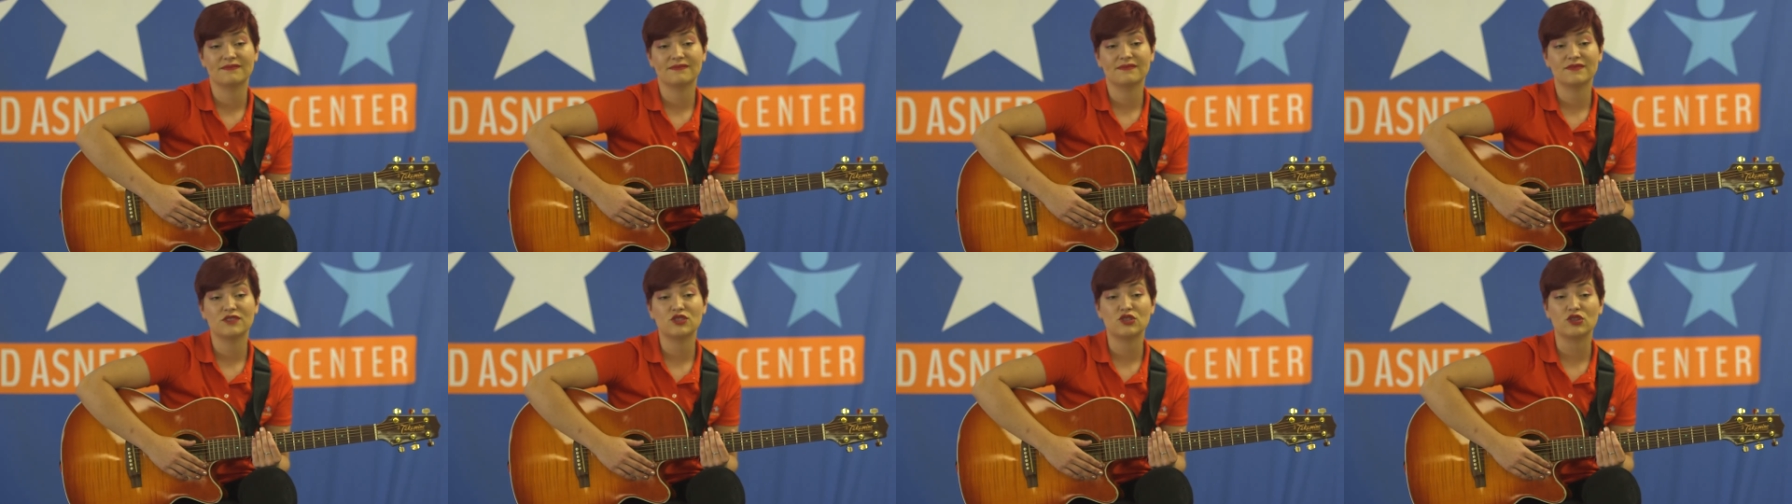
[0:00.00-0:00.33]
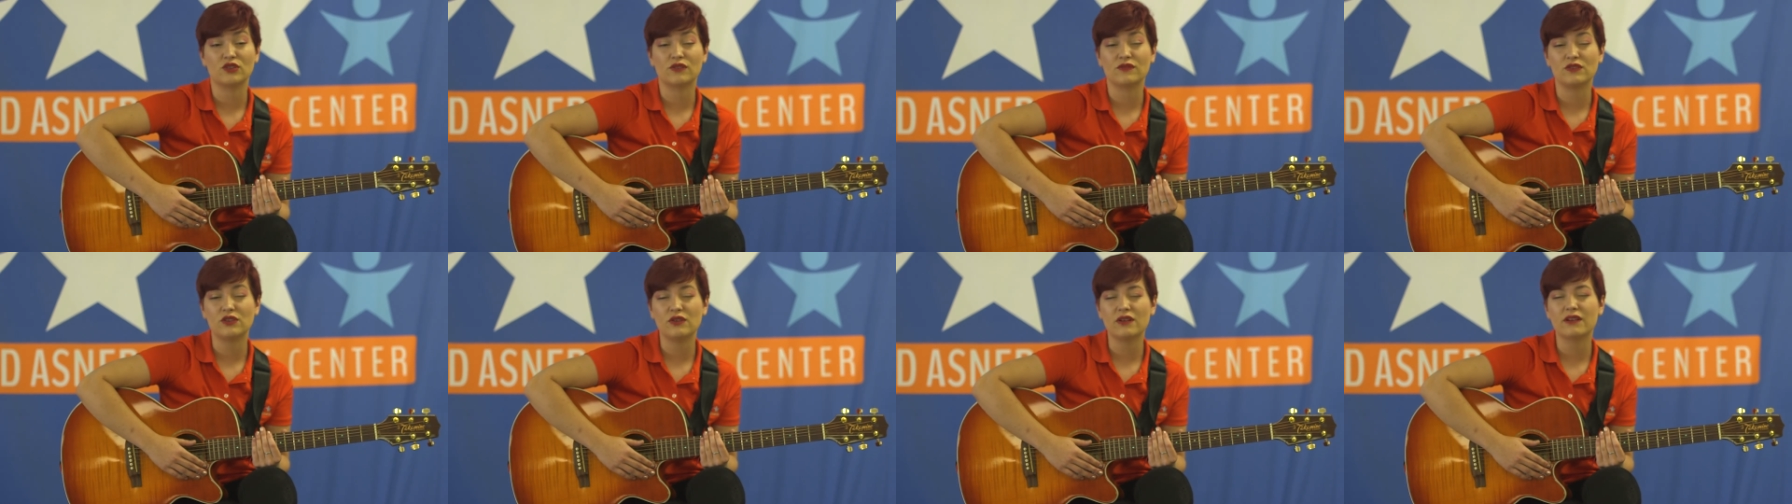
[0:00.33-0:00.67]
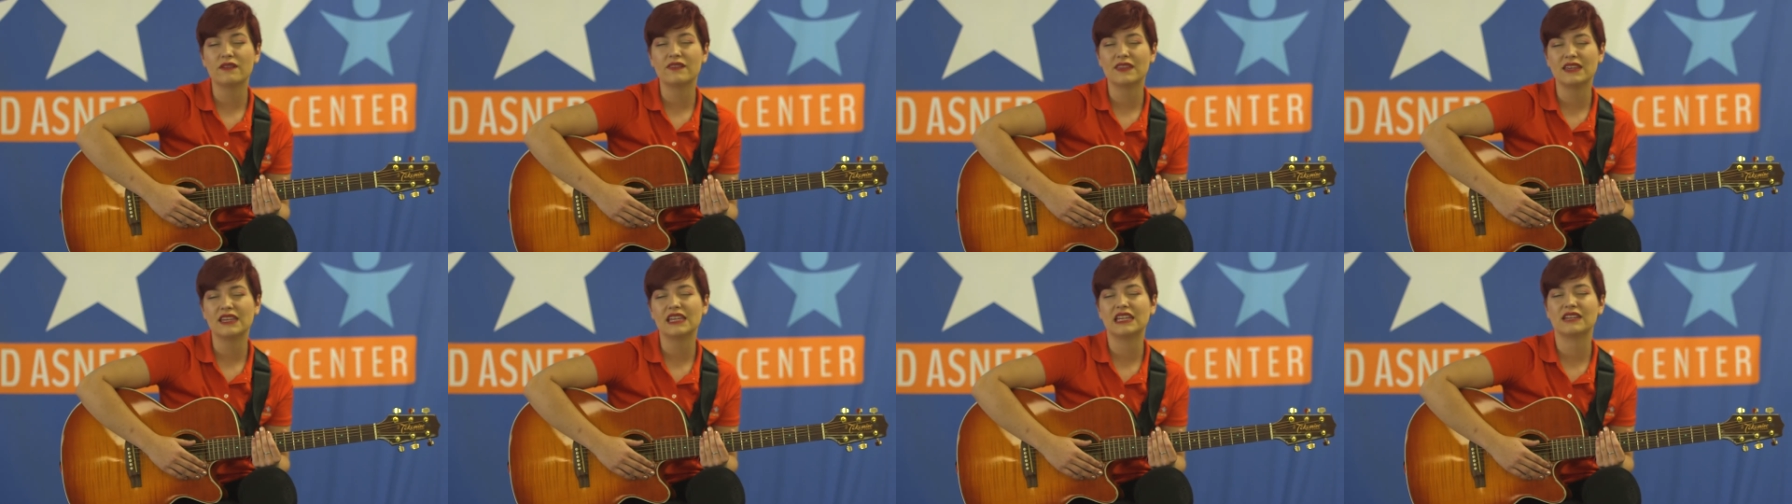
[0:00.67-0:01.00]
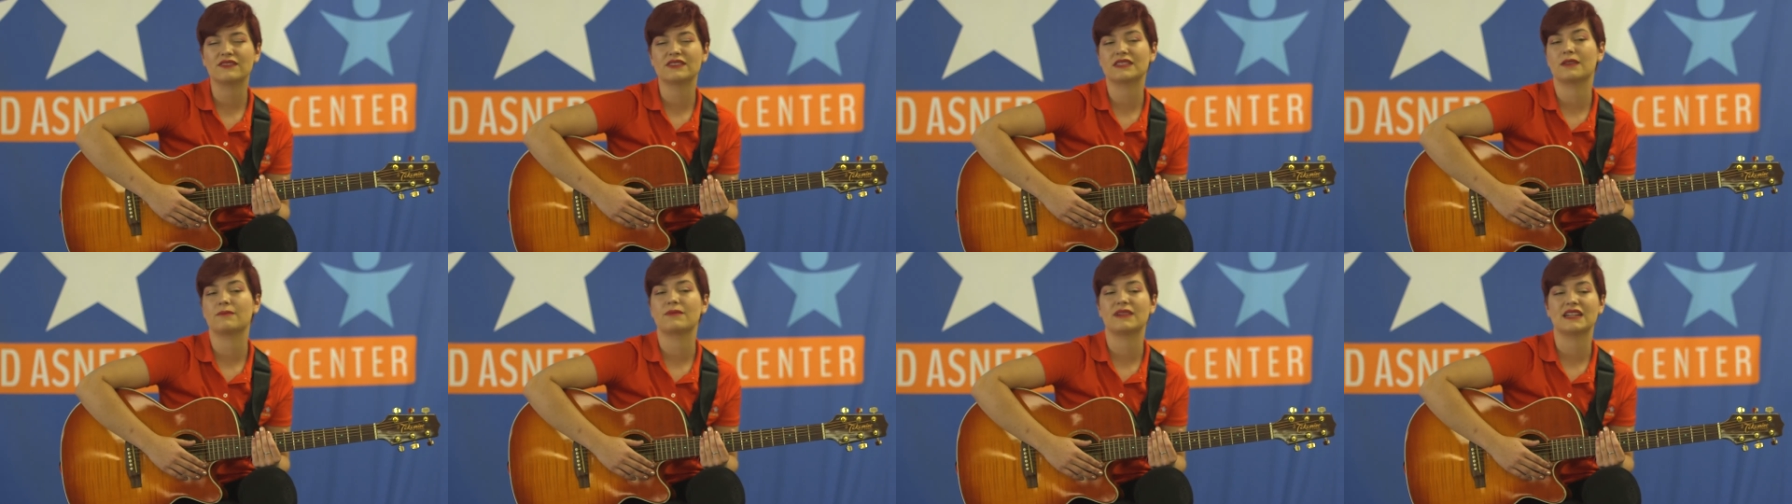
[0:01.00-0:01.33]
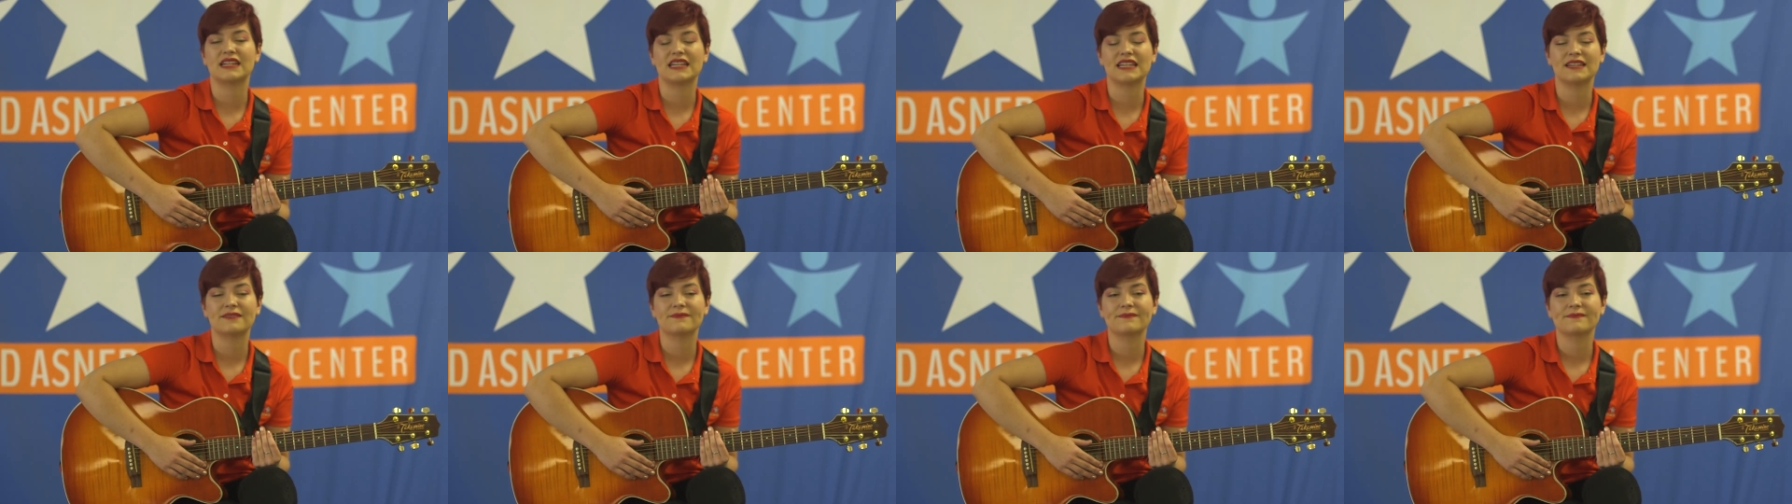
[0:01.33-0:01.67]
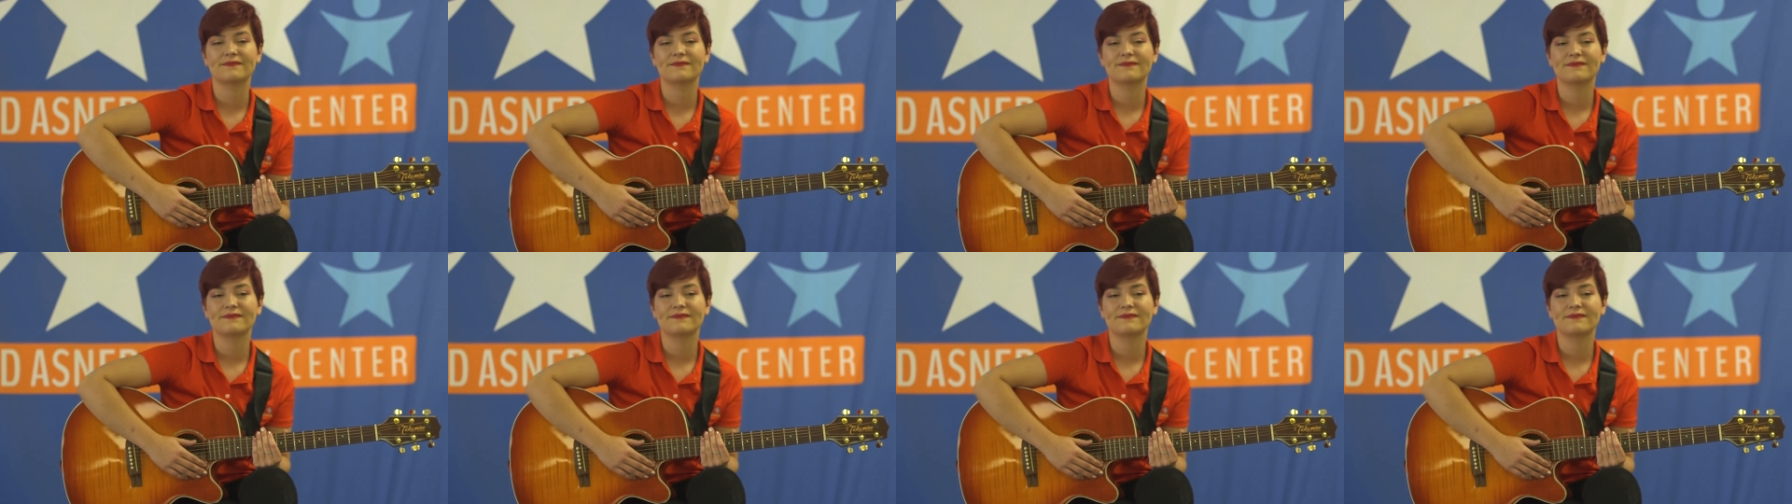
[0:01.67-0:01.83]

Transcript: So if you're thinking of somebody,